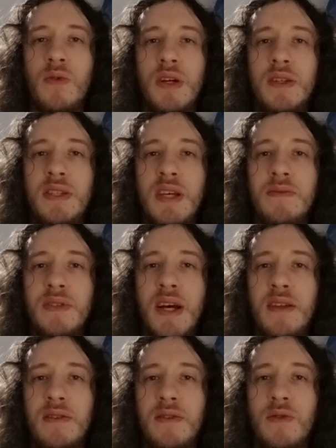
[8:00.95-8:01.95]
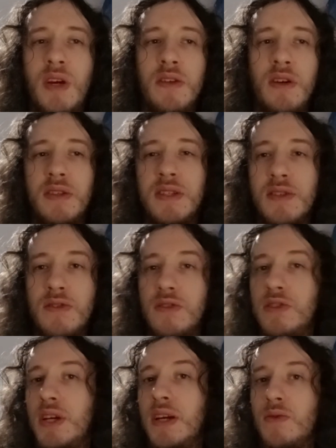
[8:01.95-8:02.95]
it seems that you cannot
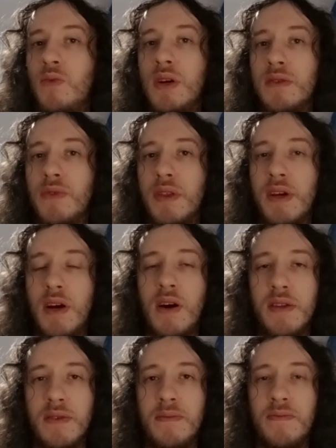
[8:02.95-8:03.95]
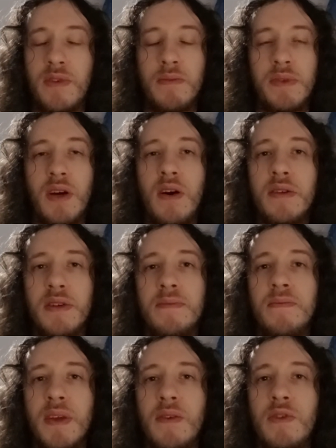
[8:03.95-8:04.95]
disassociate one with the other, from the other,
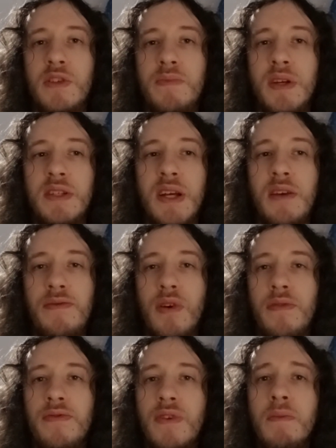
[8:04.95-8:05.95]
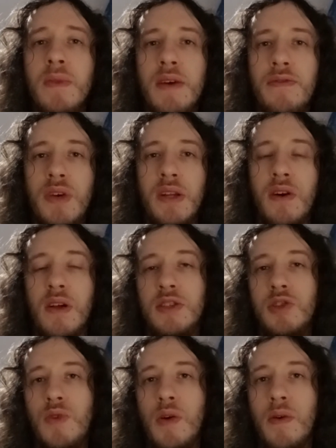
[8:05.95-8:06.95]
which means that if you affirm left-wing ideology,
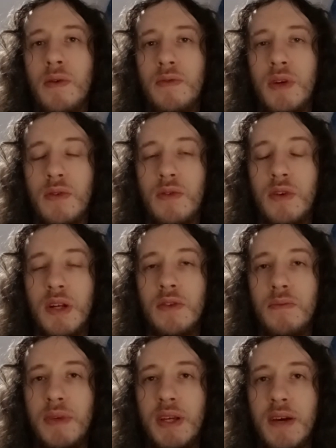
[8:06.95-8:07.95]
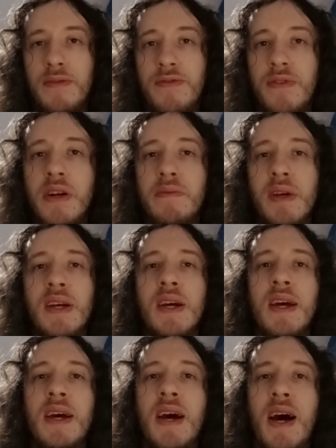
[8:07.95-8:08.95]
we are going to be affirming
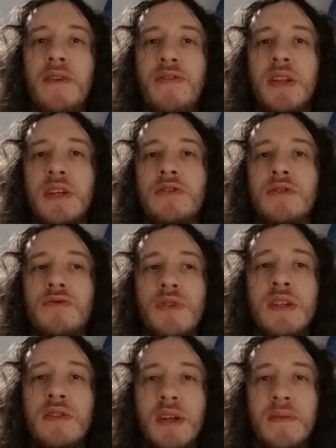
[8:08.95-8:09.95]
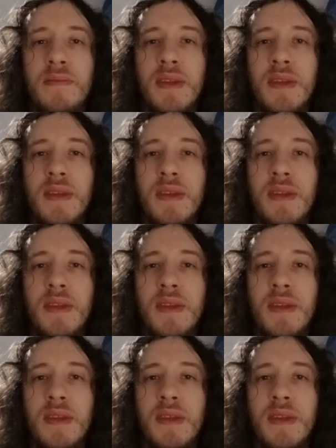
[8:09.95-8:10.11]
a fallacious reasoning.